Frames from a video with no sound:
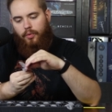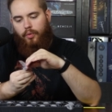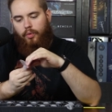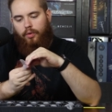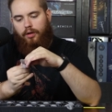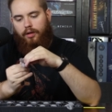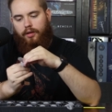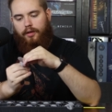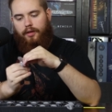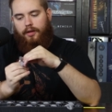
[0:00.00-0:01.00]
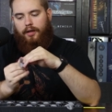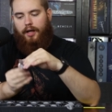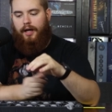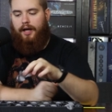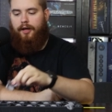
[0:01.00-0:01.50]
cool.
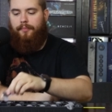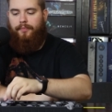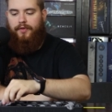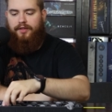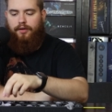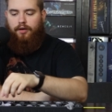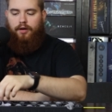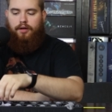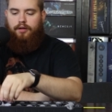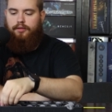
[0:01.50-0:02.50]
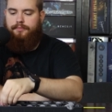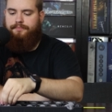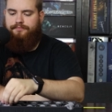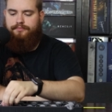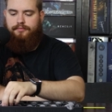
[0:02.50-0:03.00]
Um, these are all,
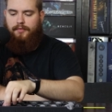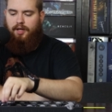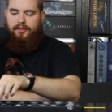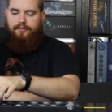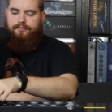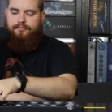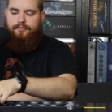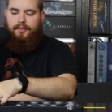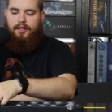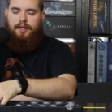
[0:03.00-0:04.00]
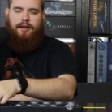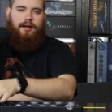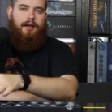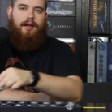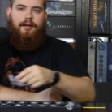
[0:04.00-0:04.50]
I mean,
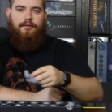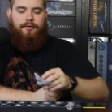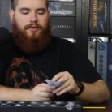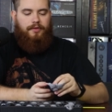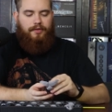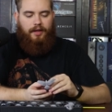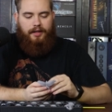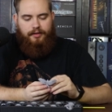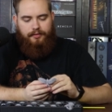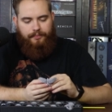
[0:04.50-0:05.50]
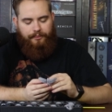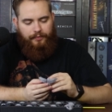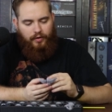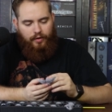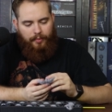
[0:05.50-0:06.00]
it feels like
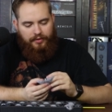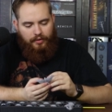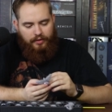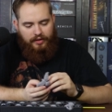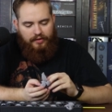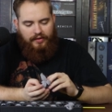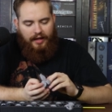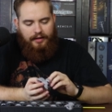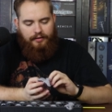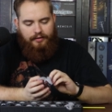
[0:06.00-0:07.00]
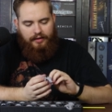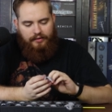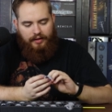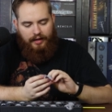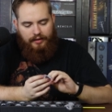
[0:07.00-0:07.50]
you almost don't need to say it
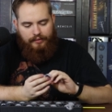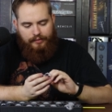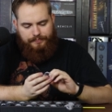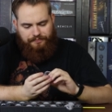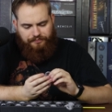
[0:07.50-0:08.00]
these days